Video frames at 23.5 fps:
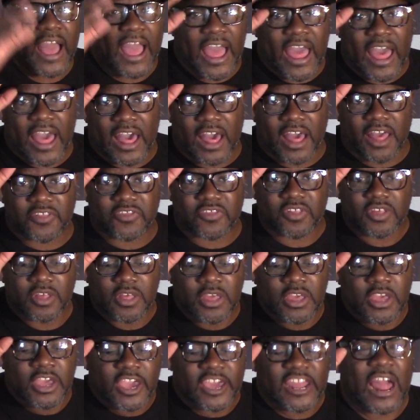eyes,
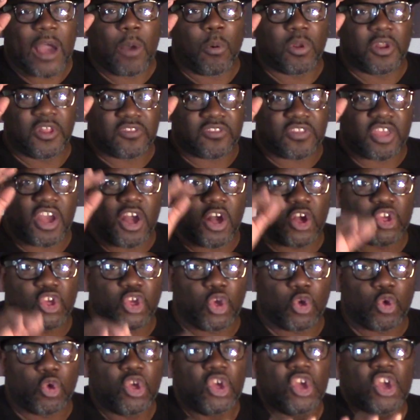and I want to tell
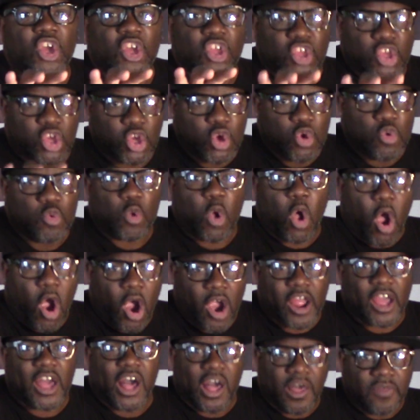you, you
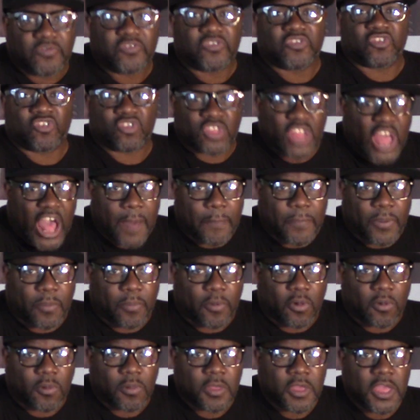are
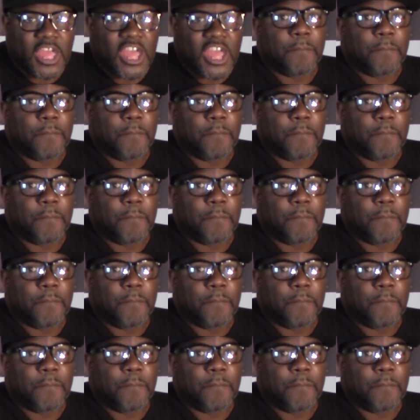unstoppable.